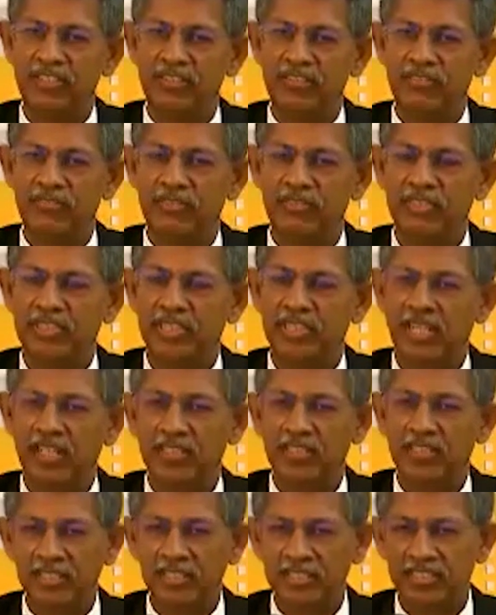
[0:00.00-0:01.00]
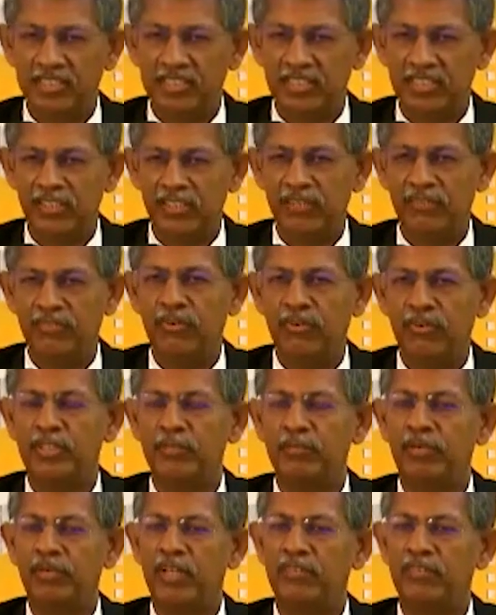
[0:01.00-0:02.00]
which are essential for the
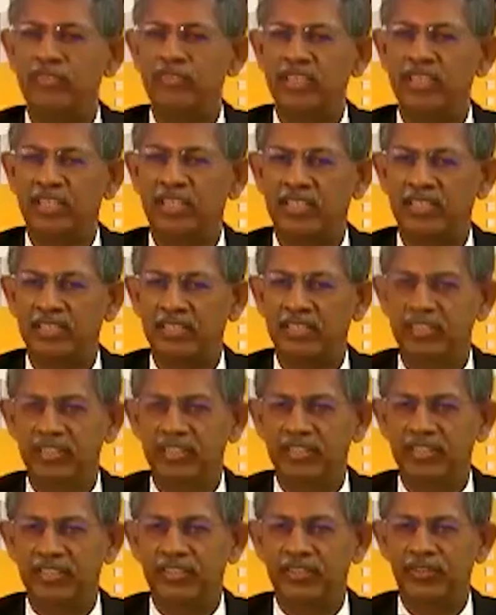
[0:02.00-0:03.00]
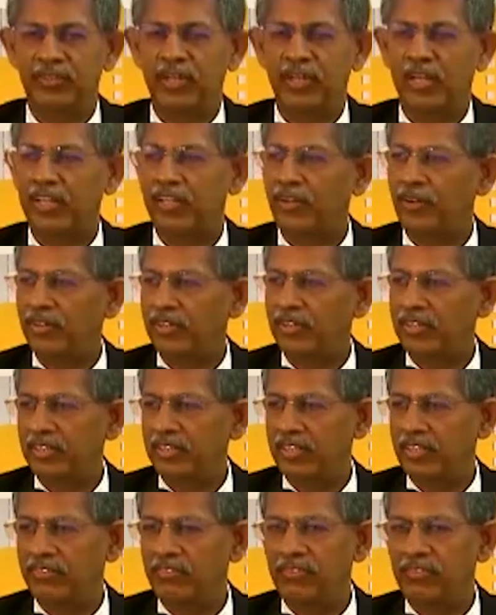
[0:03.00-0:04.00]
private sector to carry on
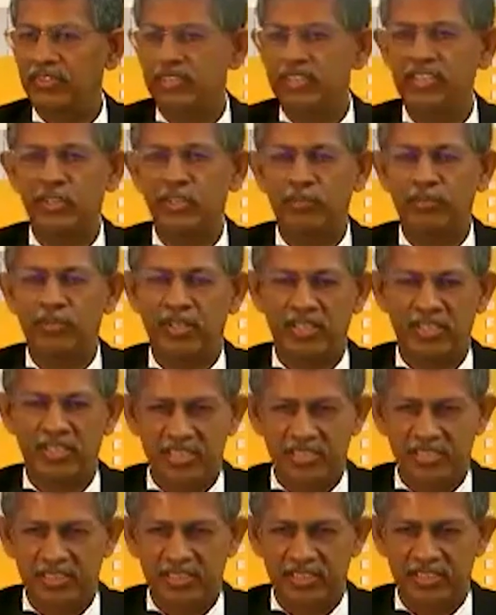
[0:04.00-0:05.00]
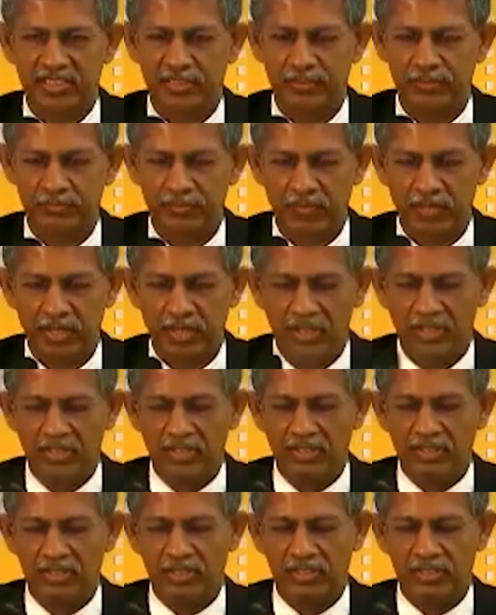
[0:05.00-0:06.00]
with its operations.
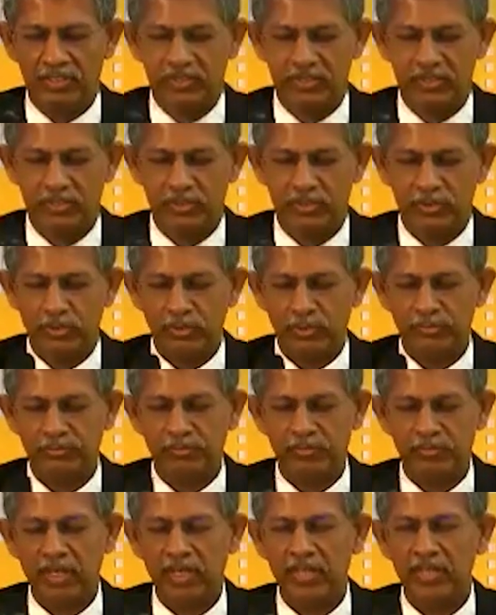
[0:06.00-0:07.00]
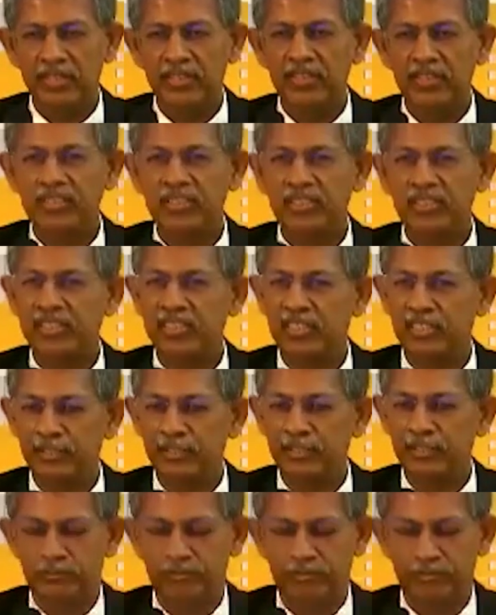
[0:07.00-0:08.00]
So in this
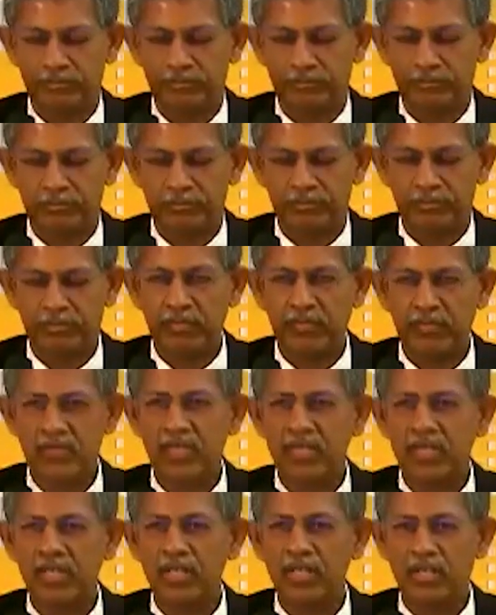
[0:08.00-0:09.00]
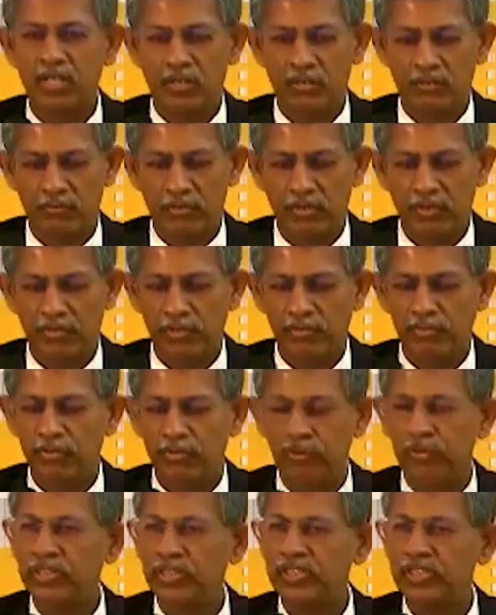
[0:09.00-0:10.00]
session, we will
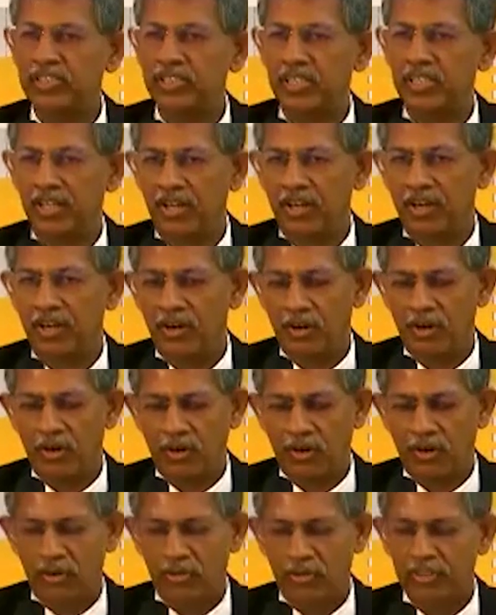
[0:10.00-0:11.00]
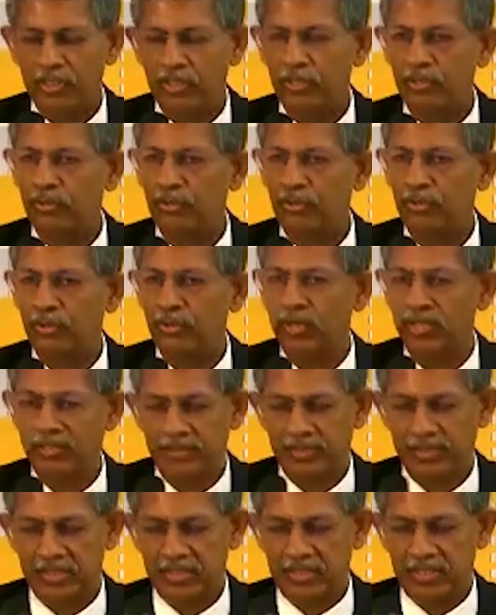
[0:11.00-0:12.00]
focus on the role
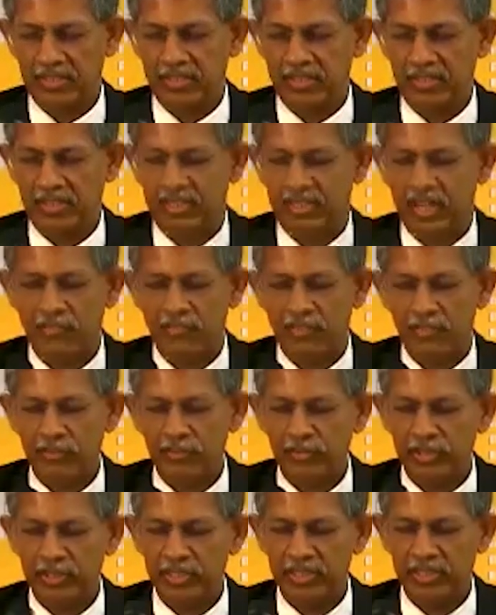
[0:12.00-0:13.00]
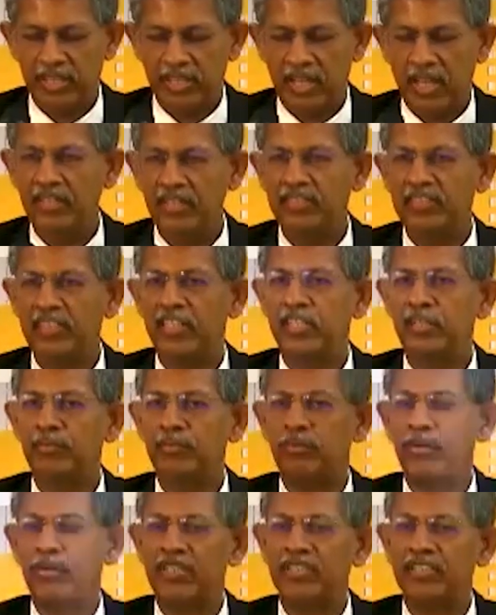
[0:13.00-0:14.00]
the government and its
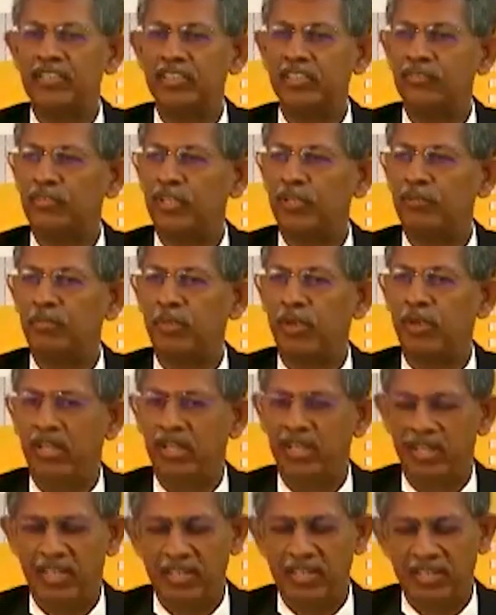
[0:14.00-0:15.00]
enterprises will play